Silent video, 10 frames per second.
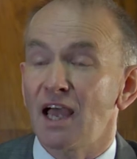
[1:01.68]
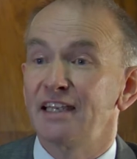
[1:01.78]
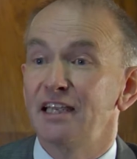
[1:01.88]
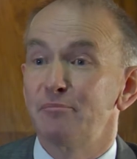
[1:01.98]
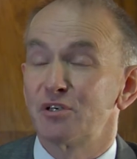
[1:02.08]

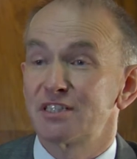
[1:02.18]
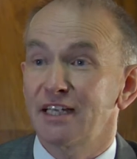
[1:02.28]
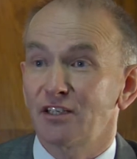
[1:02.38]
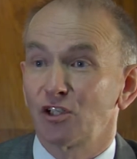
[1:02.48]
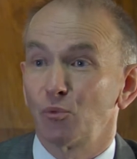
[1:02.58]
And in
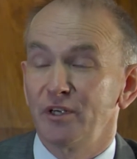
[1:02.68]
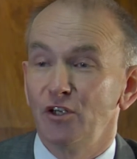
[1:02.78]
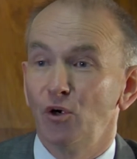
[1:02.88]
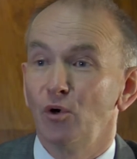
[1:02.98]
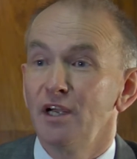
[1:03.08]
particular, we
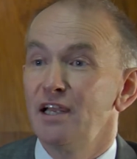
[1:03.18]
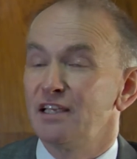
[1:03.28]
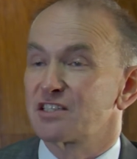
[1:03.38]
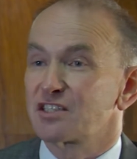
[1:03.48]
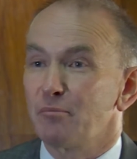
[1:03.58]
know
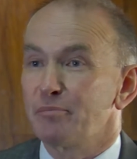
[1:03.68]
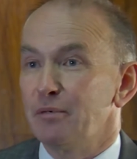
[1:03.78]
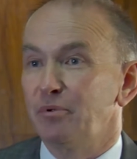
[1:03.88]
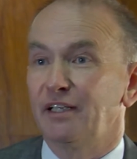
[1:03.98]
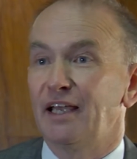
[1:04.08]
that some
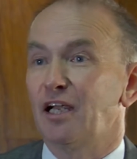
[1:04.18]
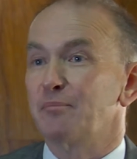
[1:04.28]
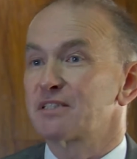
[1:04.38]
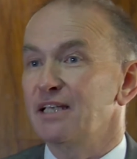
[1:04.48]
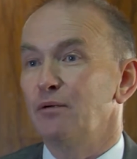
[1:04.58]
people get
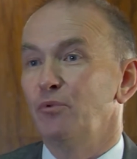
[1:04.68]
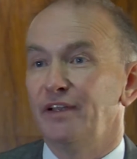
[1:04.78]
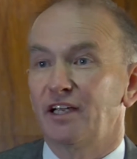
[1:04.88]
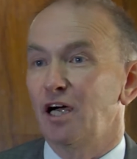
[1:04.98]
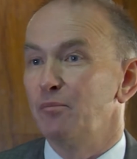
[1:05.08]
upset when
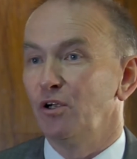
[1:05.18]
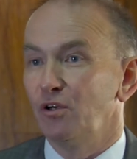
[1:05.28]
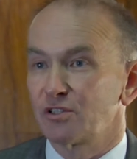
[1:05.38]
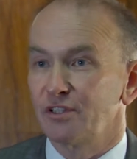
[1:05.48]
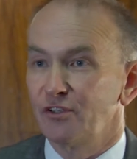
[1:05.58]
they come
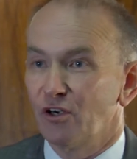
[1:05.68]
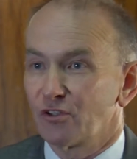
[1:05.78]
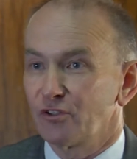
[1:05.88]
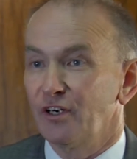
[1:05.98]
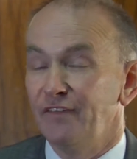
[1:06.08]
along to the
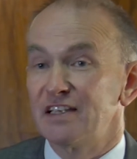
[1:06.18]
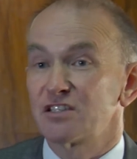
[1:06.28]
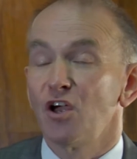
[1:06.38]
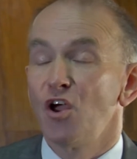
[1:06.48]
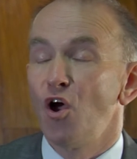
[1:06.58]
doctor, and
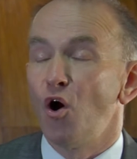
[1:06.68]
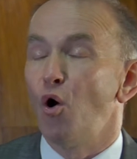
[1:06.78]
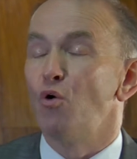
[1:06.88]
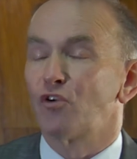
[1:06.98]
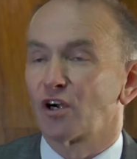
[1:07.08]
this
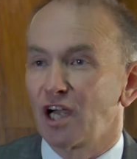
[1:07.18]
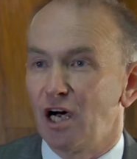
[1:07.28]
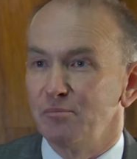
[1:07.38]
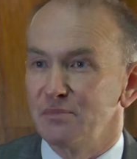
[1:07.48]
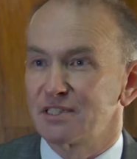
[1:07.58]

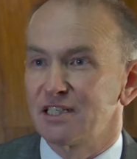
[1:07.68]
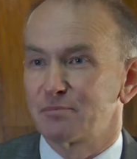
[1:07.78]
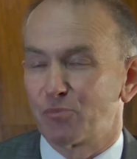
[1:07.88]
overcomes this